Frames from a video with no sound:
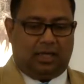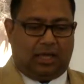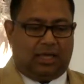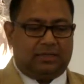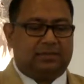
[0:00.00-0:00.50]

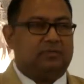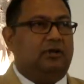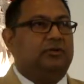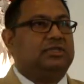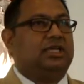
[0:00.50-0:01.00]
As
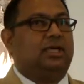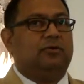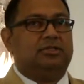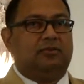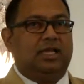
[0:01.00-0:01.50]
Reverend Jeannie
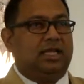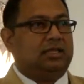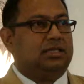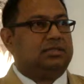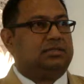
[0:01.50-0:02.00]
was
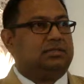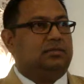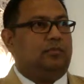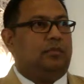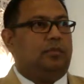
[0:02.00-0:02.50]
reading this
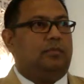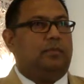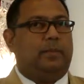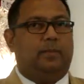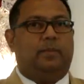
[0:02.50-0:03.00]

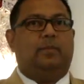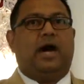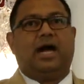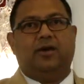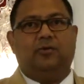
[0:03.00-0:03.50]

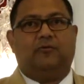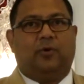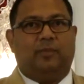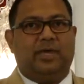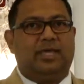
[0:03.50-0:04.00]
bio
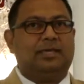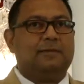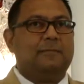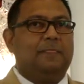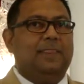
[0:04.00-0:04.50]
for me,
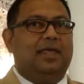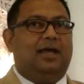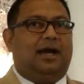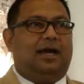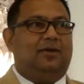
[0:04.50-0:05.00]

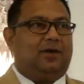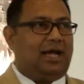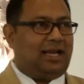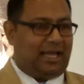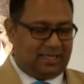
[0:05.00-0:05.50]

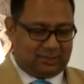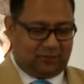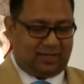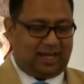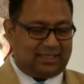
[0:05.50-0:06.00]
I glanced
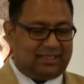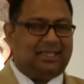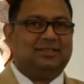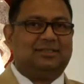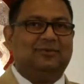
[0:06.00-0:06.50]
over it. I said,
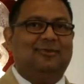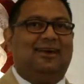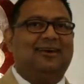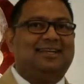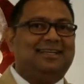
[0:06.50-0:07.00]
that's too
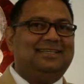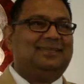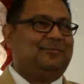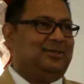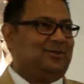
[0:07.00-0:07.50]
long, it needs
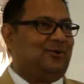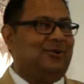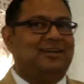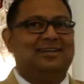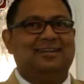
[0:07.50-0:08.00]
to be
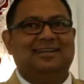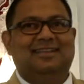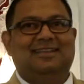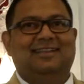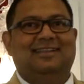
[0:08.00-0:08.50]
short.
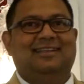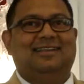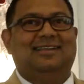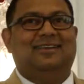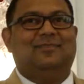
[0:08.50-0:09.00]

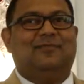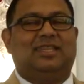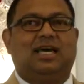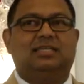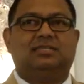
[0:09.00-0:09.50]

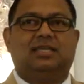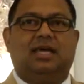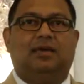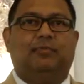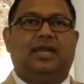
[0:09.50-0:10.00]
But that's
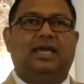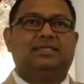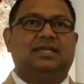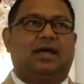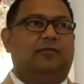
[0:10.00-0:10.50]
a
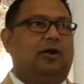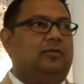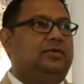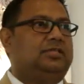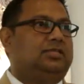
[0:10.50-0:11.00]
place that I've
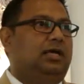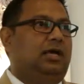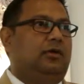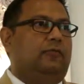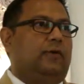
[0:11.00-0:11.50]
always
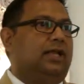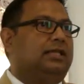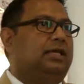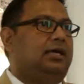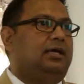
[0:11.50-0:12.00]

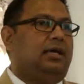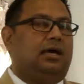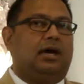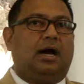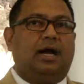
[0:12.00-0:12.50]
felt that
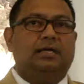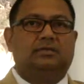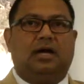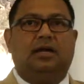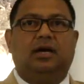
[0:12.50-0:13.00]
I
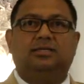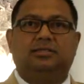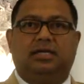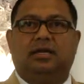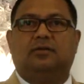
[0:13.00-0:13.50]
try not to
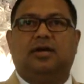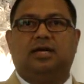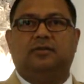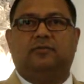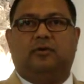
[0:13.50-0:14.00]
take
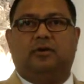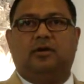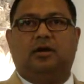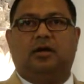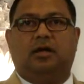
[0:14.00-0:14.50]
credit for